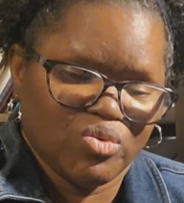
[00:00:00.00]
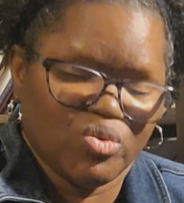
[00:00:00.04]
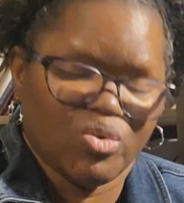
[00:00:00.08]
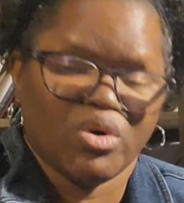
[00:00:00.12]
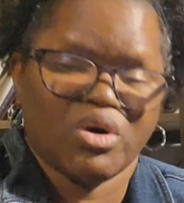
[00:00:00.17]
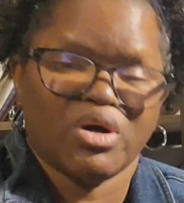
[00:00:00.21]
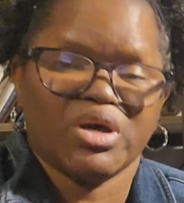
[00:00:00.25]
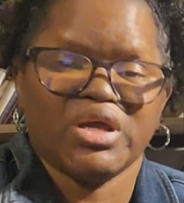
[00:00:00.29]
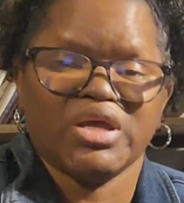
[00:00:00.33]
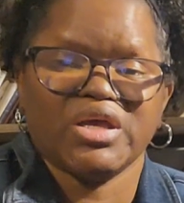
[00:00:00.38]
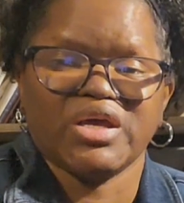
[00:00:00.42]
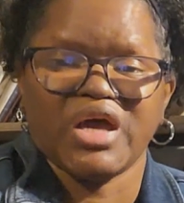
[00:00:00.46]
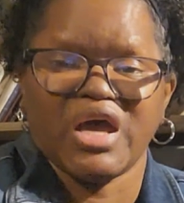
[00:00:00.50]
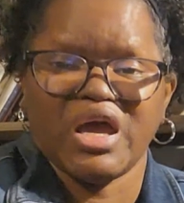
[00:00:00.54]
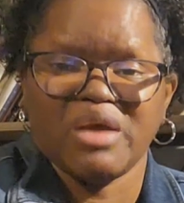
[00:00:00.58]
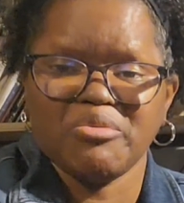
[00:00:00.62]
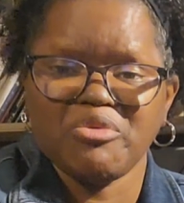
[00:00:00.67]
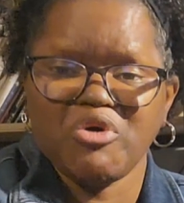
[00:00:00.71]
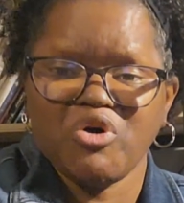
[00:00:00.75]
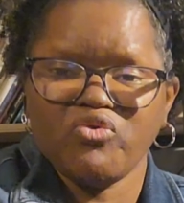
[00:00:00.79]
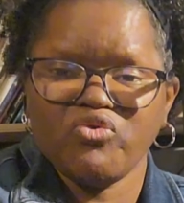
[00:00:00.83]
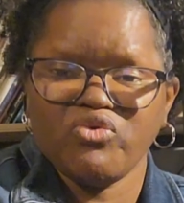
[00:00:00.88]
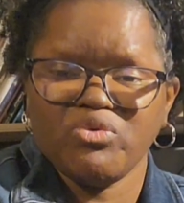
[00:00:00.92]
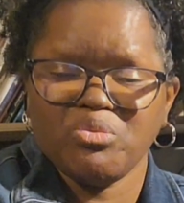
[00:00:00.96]
he
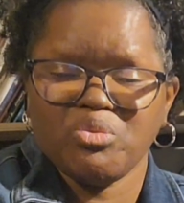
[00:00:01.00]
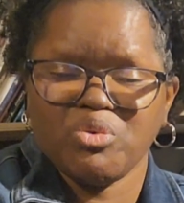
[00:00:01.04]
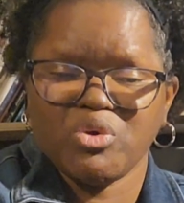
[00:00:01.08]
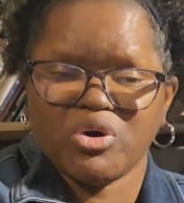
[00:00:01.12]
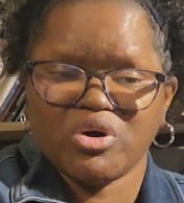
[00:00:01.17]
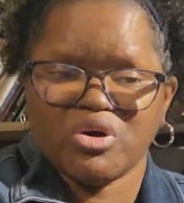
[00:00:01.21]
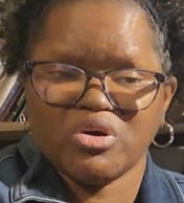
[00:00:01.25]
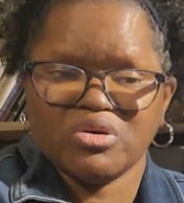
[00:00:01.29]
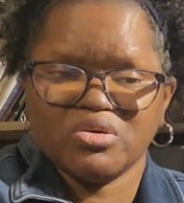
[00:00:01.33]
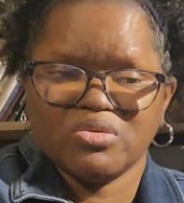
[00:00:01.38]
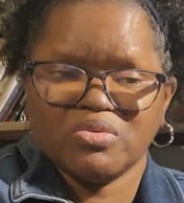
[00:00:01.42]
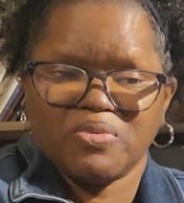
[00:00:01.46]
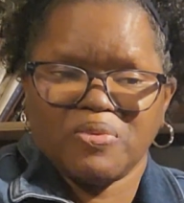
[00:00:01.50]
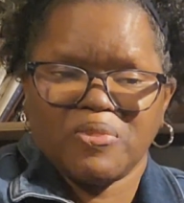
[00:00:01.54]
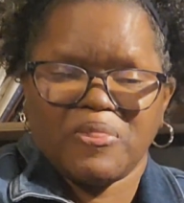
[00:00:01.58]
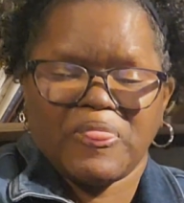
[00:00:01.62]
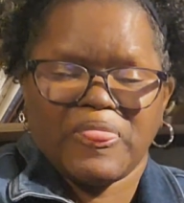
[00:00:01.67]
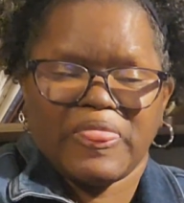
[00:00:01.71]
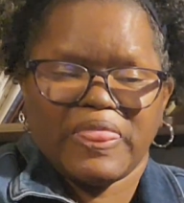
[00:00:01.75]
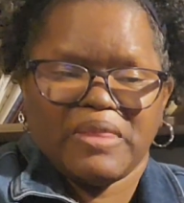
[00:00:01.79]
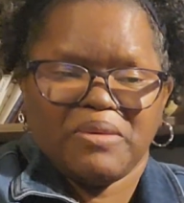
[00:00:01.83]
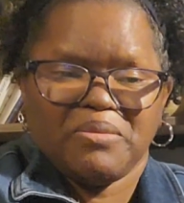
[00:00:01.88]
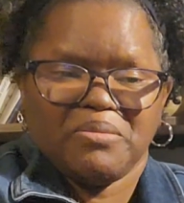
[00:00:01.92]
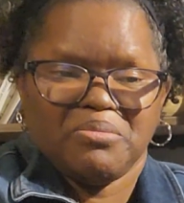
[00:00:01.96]
came home from work.
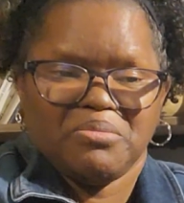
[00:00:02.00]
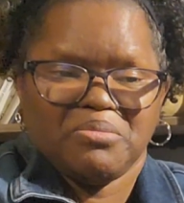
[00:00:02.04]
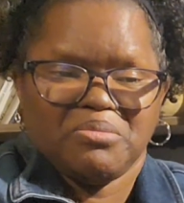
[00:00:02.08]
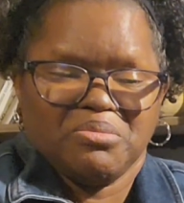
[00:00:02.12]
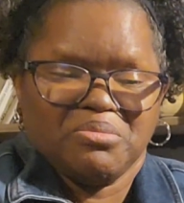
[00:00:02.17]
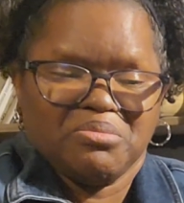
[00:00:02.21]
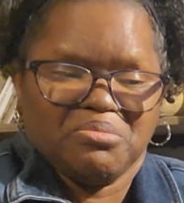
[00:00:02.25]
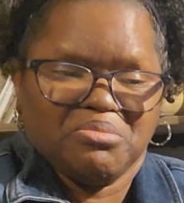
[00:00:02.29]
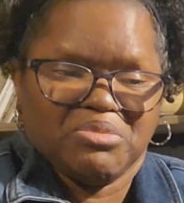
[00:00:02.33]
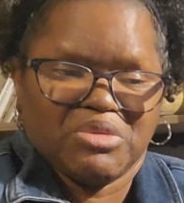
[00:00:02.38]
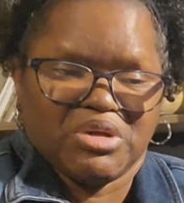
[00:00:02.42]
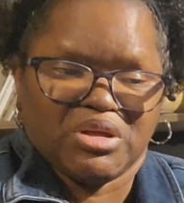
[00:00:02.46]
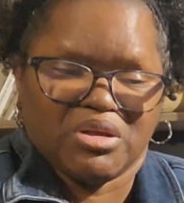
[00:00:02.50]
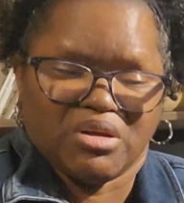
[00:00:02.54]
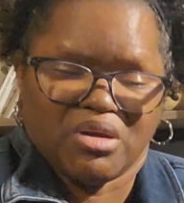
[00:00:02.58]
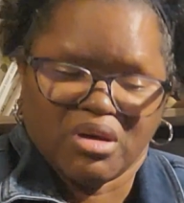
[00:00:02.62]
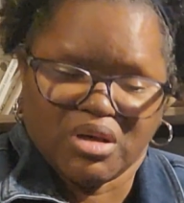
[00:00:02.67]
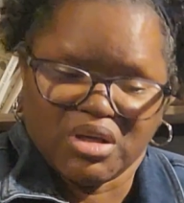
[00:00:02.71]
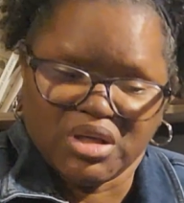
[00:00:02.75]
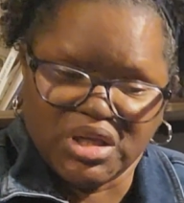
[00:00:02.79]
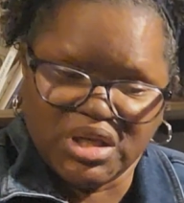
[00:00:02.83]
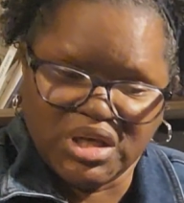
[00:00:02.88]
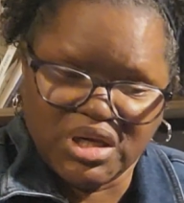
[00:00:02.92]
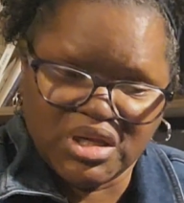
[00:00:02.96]

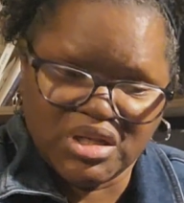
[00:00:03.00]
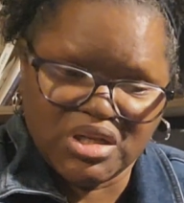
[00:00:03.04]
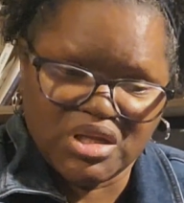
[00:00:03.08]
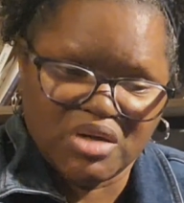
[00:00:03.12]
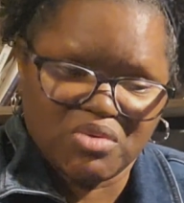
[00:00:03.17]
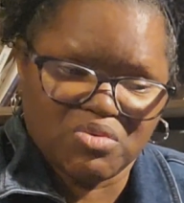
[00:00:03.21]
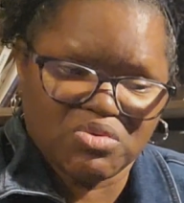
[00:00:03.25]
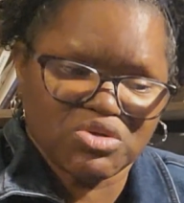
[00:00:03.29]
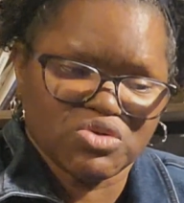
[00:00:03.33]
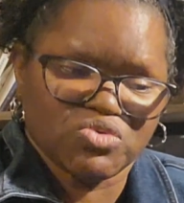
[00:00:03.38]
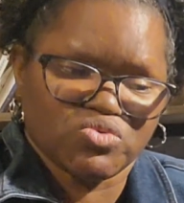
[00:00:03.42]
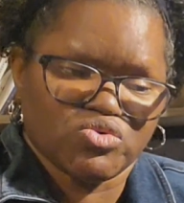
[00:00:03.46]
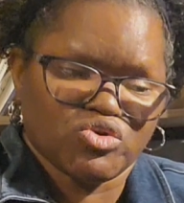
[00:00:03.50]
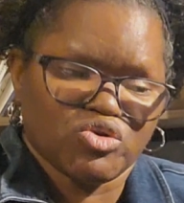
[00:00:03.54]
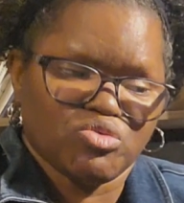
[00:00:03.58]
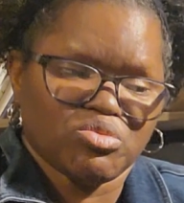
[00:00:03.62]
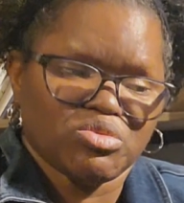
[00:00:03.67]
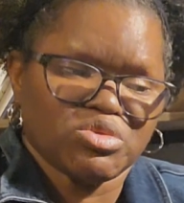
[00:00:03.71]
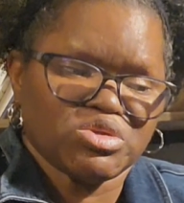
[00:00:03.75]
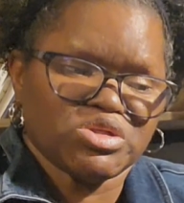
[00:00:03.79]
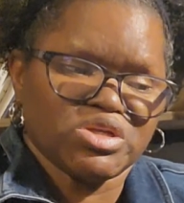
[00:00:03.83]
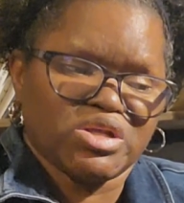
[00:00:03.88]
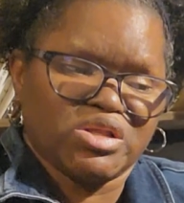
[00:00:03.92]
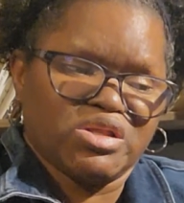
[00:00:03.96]
Again, there was
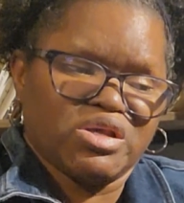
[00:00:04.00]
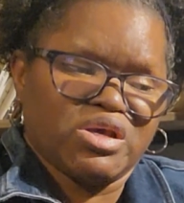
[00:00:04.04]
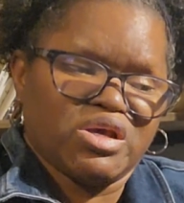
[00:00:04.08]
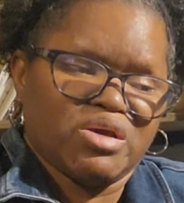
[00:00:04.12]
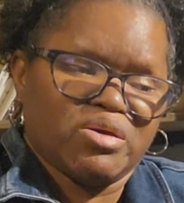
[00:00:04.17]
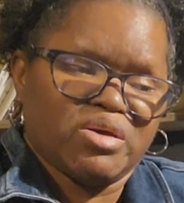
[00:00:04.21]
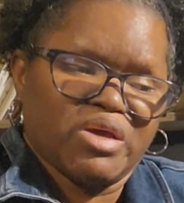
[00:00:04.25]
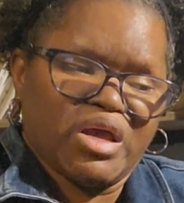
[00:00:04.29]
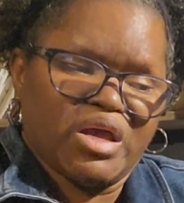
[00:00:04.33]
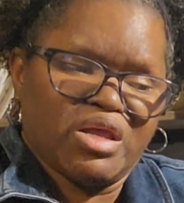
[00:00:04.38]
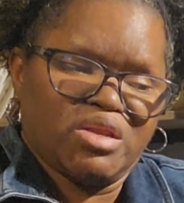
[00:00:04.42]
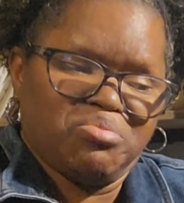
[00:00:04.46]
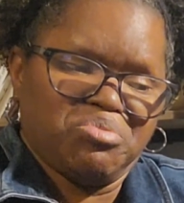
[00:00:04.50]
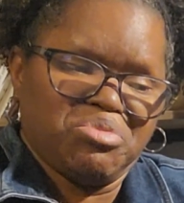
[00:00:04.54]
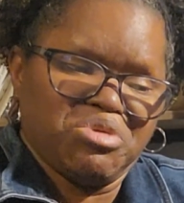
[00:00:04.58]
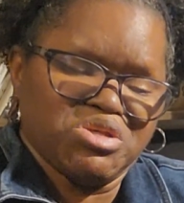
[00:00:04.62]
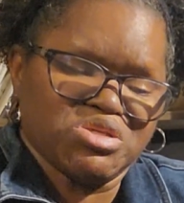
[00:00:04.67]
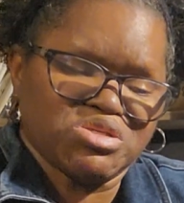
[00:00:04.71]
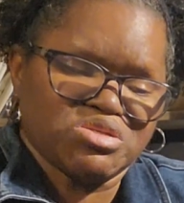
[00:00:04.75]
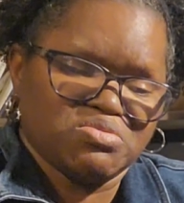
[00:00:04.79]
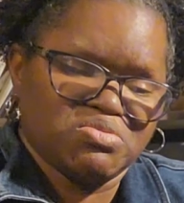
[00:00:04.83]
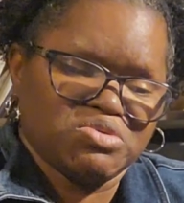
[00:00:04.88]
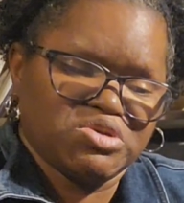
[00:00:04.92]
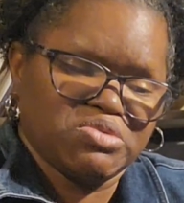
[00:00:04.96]
rumors that there had
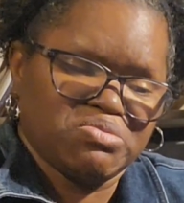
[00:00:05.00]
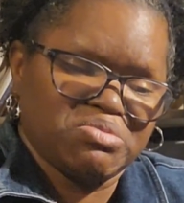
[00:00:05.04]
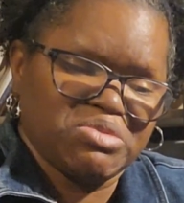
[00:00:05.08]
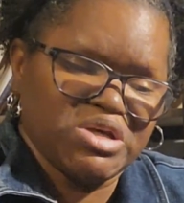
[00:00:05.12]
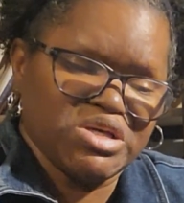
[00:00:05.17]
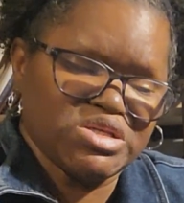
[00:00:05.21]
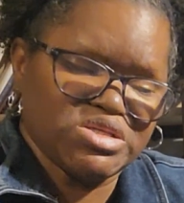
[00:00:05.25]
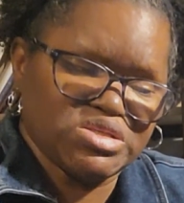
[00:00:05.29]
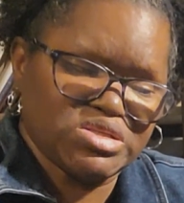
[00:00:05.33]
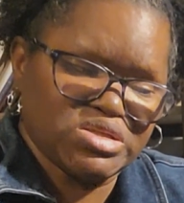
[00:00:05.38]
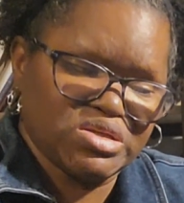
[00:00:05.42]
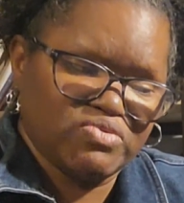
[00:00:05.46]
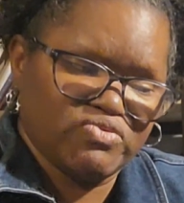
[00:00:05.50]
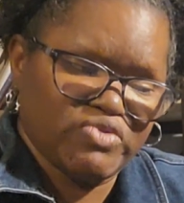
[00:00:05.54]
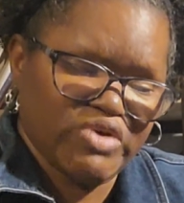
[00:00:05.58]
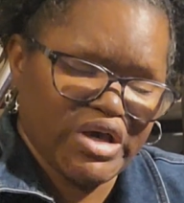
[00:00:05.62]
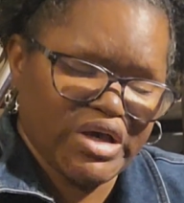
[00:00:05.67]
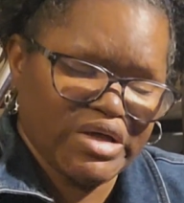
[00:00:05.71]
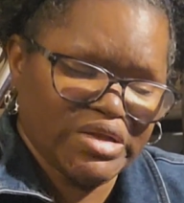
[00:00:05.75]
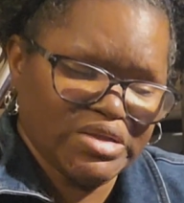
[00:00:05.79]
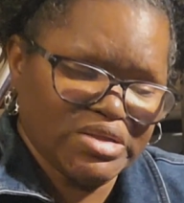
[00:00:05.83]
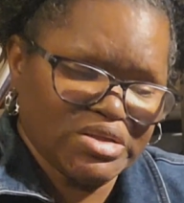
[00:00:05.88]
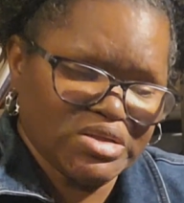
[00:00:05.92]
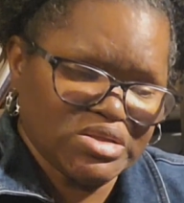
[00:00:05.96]
been some domestic
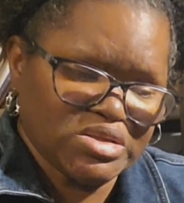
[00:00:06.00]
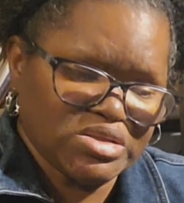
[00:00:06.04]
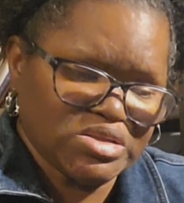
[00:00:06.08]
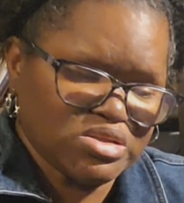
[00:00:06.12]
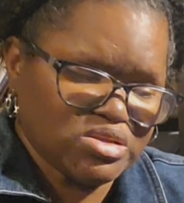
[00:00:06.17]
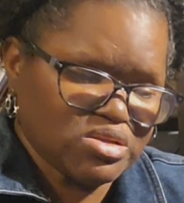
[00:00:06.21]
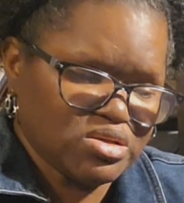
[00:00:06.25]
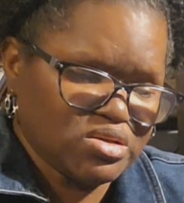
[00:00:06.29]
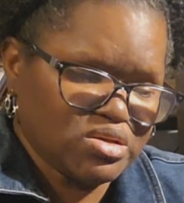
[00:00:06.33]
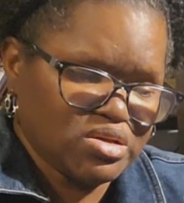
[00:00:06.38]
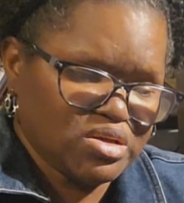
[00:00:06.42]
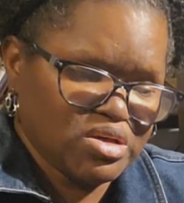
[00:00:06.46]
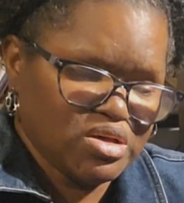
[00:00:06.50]
violence.